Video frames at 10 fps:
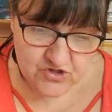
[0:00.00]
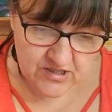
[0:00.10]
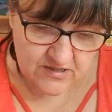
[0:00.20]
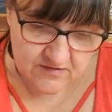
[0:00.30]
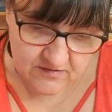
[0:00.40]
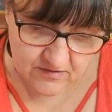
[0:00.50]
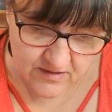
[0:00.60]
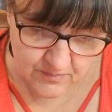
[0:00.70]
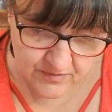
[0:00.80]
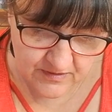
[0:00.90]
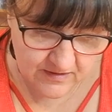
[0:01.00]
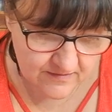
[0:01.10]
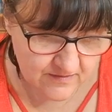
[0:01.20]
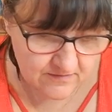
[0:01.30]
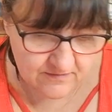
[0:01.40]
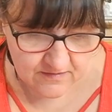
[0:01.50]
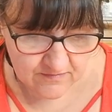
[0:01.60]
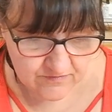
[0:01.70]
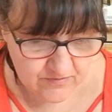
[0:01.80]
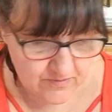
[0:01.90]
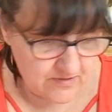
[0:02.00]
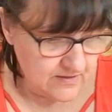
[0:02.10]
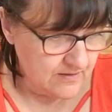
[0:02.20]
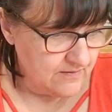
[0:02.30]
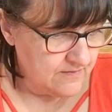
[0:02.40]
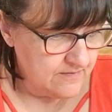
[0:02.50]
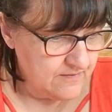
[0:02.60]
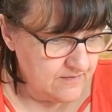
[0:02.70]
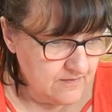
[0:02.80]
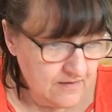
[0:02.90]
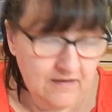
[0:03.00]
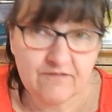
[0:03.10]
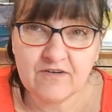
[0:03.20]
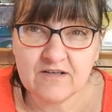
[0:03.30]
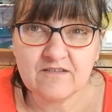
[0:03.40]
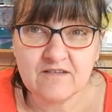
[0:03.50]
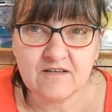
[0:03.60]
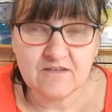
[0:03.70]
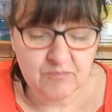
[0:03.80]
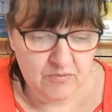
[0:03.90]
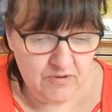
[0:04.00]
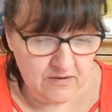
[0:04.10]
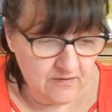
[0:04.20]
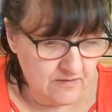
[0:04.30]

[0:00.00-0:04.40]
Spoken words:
chickens on it, but I like the idea of doing that. I can feel a sneeze brewing.